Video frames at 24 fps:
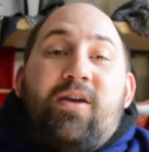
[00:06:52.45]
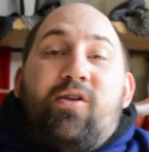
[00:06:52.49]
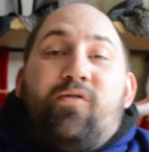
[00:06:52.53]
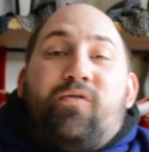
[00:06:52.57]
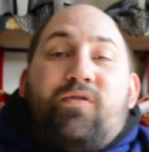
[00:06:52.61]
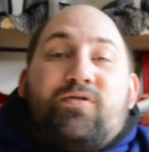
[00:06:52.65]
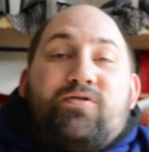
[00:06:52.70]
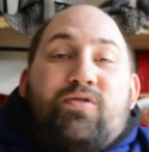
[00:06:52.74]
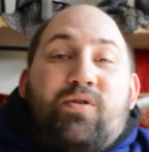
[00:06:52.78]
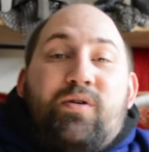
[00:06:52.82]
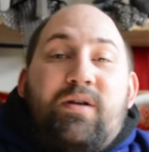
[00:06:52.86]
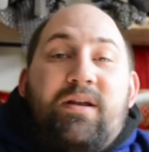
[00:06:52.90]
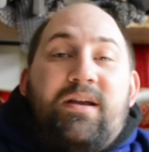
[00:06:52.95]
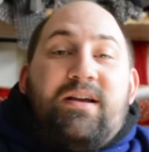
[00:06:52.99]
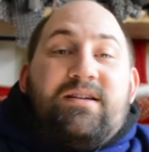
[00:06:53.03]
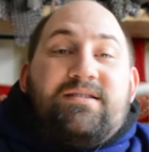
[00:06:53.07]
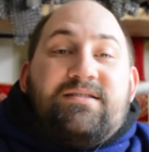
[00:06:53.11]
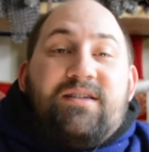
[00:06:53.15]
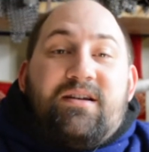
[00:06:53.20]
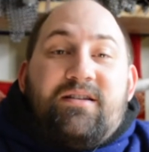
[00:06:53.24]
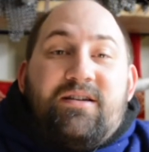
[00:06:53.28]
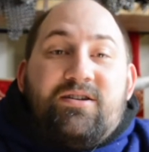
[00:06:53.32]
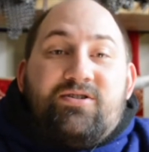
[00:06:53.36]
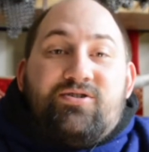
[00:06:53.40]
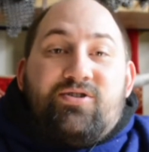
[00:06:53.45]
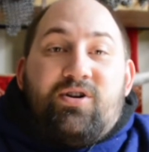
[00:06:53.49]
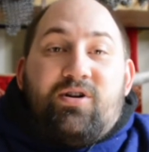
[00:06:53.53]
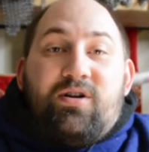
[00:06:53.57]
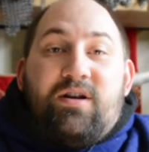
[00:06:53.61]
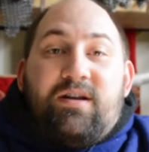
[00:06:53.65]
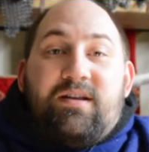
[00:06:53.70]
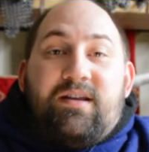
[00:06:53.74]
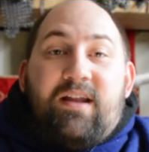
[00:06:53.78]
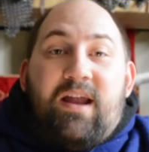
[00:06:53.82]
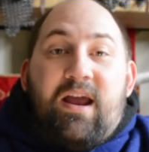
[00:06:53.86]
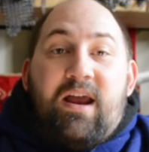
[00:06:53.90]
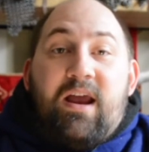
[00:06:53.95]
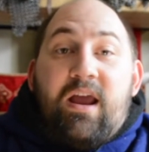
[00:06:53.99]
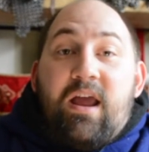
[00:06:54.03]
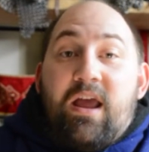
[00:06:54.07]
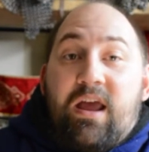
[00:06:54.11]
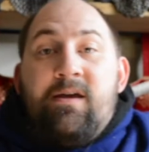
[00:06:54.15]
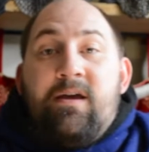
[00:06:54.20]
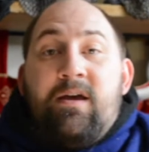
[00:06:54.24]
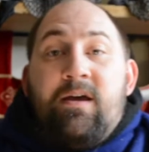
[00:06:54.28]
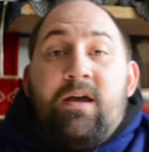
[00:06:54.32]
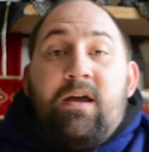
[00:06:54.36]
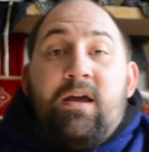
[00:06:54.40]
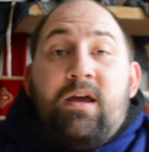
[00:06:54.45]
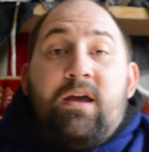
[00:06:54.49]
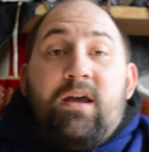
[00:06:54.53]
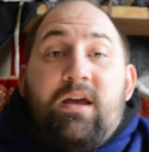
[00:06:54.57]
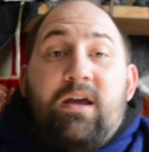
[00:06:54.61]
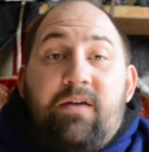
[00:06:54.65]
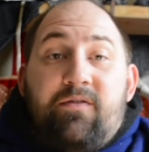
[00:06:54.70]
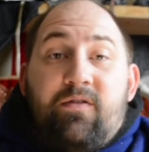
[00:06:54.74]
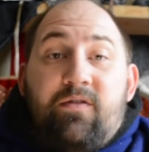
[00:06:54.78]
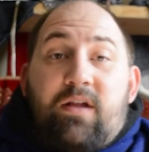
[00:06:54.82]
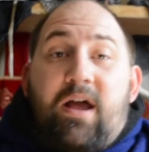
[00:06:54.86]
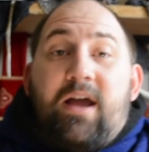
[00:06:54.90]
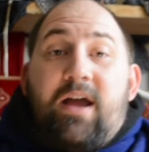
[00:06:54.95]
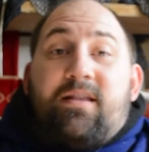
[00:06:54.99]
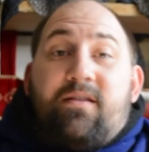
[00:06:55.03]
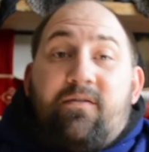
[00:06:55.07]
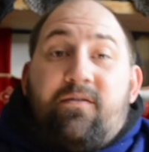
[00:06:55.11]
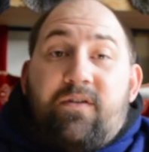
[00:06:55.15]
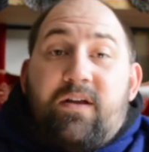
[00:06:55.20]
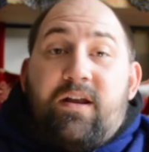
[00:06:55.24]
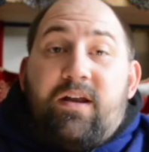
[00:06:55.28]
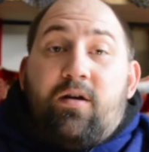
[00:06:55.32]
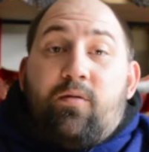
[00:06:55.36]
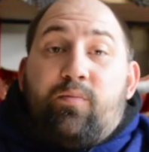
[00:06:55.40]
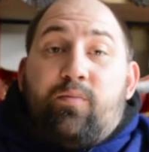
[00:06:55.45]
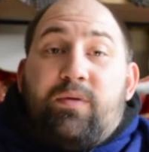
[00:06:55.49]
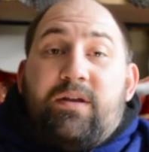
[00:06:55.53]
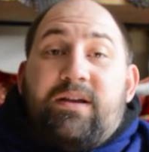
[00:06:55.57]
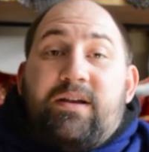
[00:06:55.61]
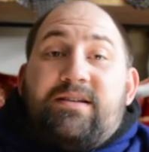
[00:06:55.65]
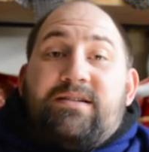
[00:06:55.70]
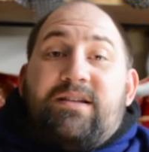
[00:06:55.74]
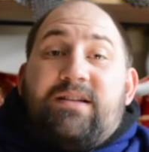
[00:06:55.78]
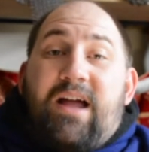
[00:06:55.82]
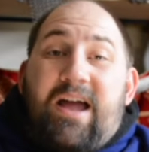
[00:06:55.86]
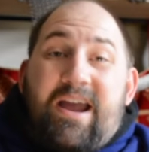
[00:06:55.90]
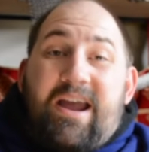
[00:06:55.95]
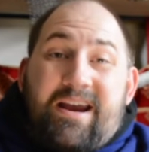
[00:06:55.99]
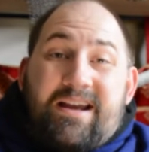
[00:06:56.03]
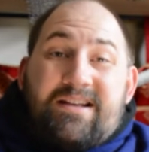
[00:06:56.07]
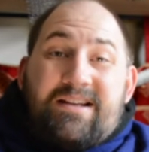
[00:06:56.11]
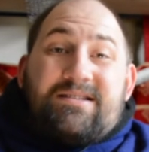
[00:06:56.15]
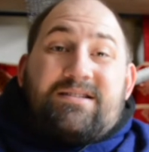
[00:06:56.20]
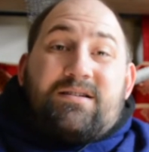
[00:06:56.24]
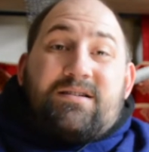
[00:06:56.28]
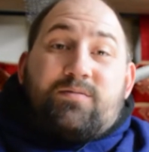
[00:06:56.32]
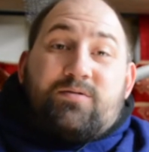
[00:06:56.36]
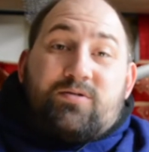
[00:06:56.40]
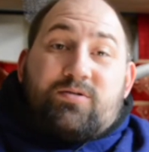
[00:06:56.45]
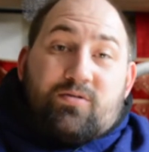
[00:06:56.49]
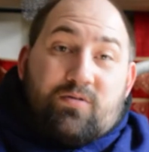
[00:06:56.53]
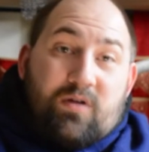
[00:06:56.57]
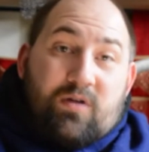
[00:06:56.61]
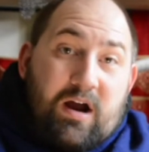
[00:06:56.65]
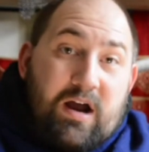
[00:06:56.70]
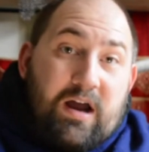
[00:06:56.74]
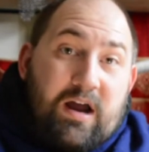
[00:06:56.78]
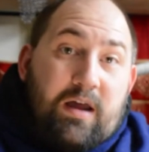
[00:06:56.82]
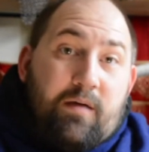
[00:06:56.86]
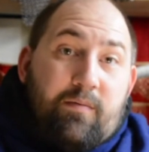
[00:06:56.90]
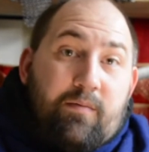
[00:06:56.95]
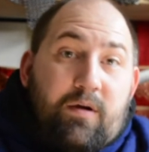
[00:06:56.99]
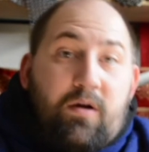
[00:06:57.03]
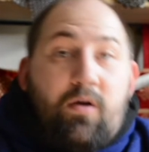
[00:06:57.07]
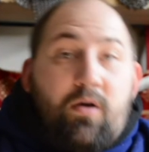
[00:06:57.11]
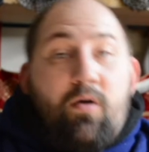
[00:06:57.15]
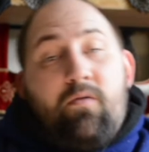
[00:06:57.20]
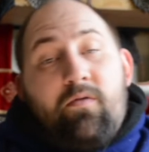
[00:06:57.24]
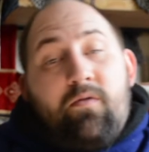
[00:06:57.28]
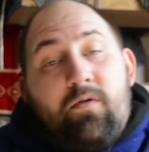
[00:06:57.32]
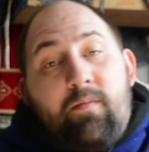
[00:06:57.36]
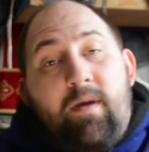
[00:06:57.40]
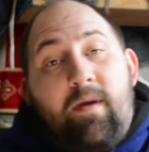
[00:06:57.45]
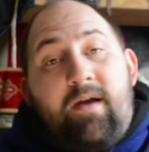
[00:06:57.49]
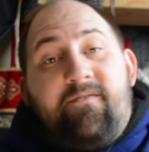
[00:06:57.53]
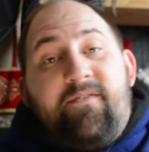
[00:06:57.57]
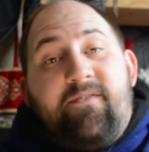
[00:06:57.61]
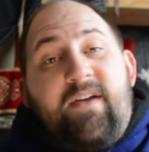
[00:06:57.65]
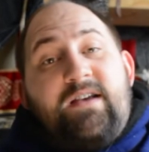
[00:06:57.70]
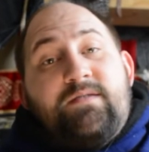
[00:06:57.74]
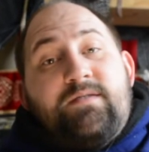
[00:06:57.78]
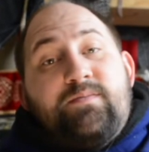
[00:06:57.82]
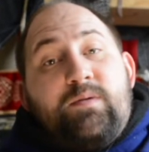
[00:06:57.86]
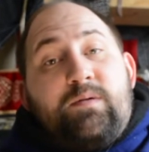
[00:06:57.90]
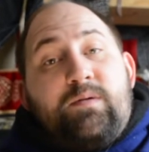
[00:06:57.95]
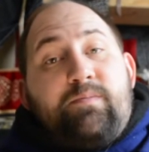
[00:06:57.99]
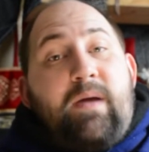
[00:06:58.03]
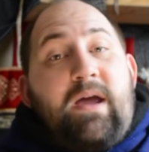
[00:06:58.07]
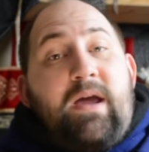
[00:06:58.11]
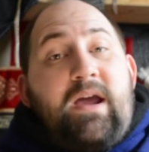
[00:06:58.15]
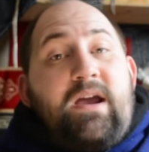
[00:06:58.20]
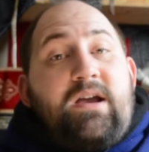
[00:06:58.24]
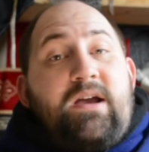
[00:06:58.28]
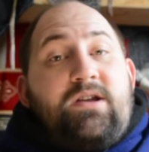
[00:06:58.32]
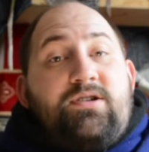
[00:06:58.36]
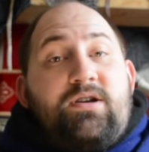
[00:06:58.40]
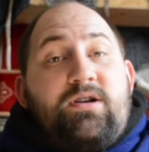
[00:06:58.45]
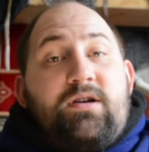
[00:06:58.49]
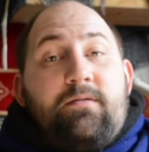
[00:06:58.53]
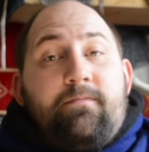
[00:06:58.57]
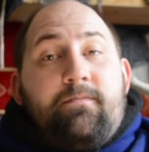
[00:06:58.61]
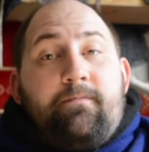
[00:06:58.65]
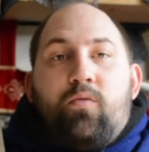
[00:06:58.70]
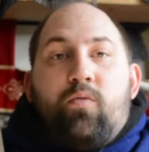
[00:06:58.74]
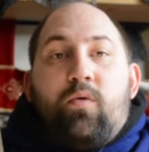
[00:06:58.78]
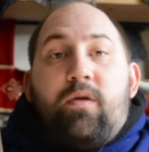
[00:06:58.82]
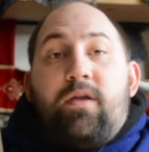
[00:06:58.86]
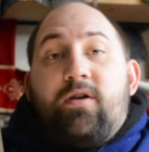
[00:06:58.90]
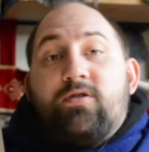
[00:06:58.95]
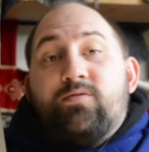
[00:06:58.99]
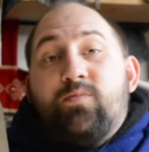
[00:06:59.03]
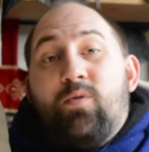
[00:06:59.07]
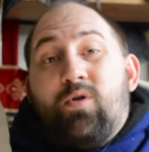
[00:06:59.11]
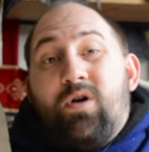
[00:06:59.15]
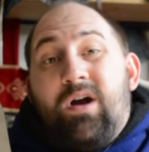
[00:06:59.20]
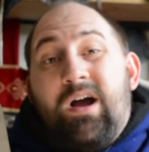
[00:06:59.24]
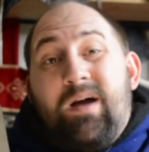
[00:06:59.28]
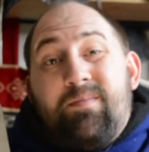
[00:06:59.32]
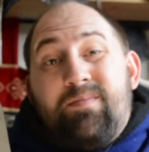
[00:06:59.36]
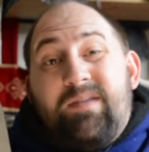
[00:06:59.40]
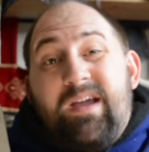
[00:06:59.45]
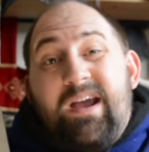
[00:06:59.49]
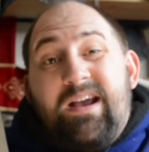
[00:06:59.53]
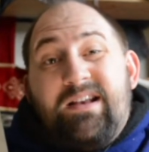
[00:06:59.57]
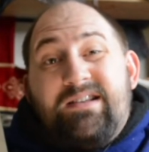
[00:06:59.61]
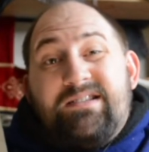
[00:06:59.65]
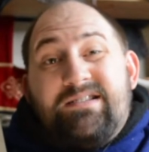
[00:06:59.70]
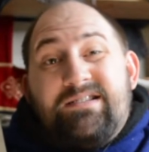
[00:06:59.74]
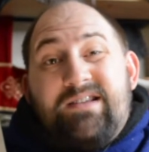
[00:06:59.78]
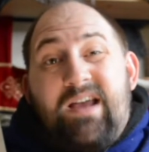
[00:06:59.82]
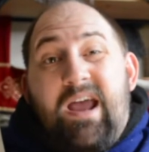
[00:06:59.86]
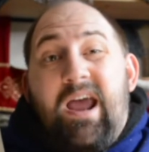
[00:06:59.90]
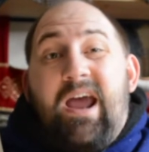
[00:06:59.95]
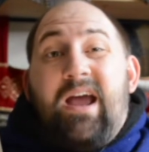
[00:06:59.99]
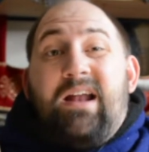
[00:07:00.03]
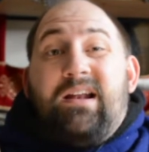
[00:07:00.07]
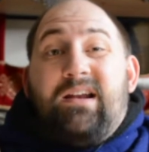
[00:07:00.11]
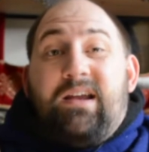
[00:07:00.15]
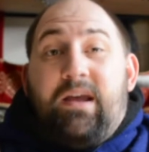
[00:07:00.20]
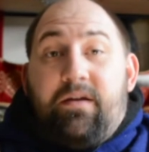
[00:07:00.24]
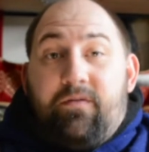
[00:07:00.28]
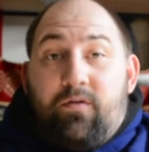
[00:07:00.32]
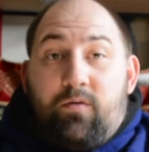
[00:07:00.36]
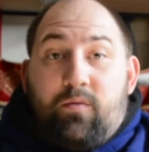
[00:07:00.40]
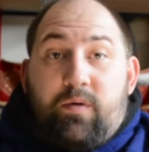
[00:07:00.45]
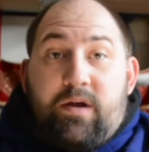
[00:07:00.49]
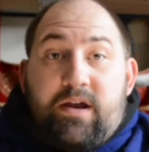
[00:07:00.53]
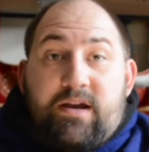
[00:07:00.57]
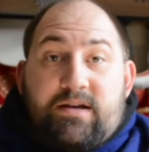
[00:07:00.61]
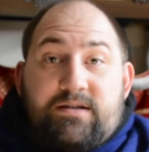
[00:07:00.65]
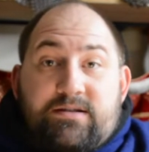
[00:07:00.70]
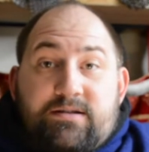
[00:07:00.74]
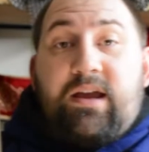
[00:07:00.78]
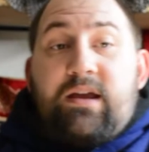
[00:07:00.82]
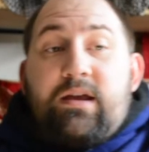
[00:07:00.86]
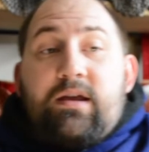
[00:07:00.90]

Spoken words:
you for joining us on this journey today. If you liked the video, please like and subscribe, and go over to my Facebook page where there's more updates and giveaways.